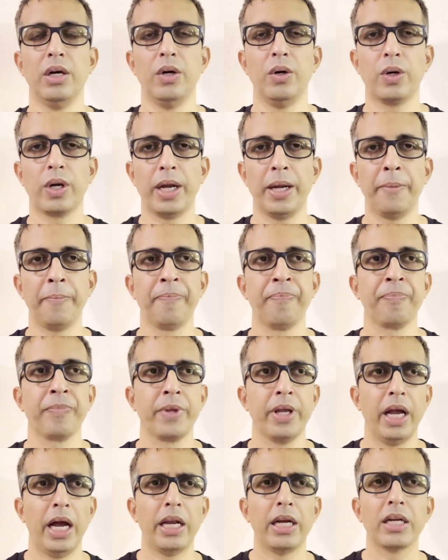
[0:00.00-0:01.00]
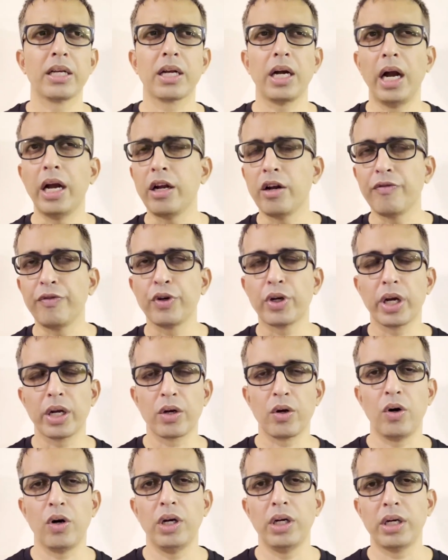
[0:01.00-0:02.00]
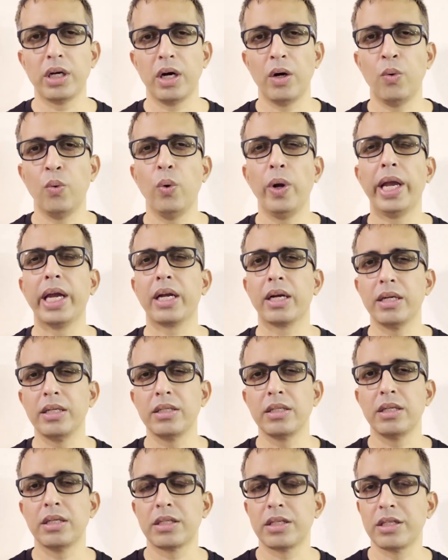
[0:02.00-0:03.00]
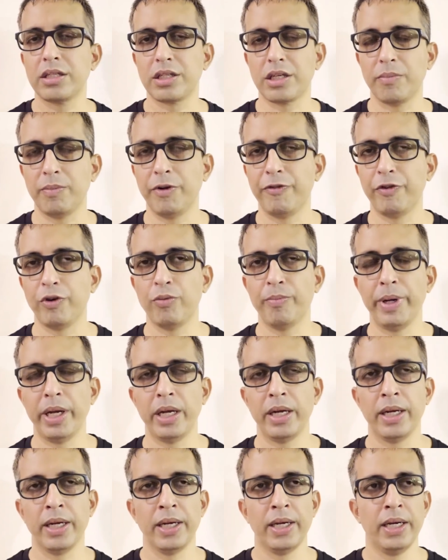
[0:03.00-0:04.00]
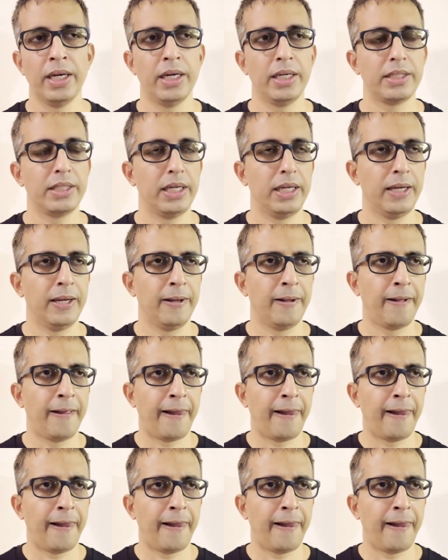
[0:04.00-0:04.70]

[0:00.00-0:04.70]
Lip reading: Okay, and it kind of, you can call it, awakens the system, if you may say.